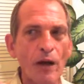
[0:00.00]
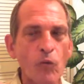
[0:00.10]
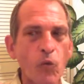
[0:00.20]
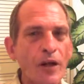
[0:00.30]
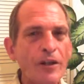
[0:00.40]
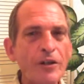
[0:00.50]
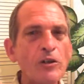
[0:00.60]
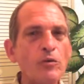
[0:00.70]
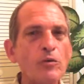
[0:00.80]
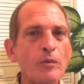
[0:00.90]
when
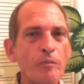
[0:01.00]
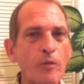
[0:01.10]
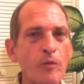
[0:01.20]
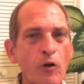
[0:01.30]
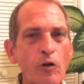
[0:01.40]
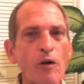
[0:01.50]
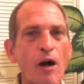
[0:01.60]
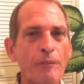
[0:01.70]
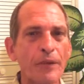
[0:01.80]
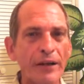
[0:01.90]
you grew
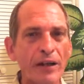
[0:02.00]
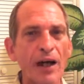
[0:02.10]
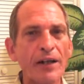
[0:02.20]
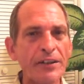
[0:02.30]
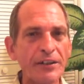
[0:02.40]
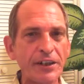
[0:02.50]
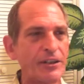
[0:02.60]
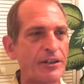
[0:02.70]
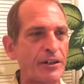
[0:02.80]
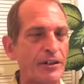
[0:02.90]
up and got
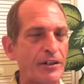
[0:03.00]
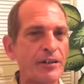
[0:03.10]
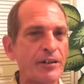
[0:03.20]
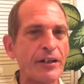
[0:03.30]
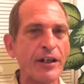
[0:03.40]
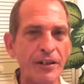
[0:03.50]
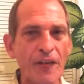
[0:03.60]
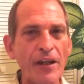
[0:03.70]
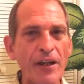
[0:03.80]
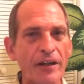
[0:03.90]
conditioned into
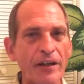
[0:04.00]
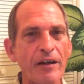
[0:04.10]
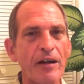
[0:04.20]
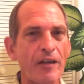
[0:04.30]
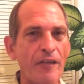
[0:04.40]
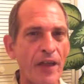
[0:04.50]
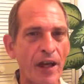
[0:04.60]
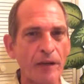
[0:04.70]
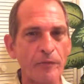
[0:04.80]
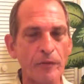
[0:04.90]
thinking
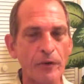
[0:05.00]
that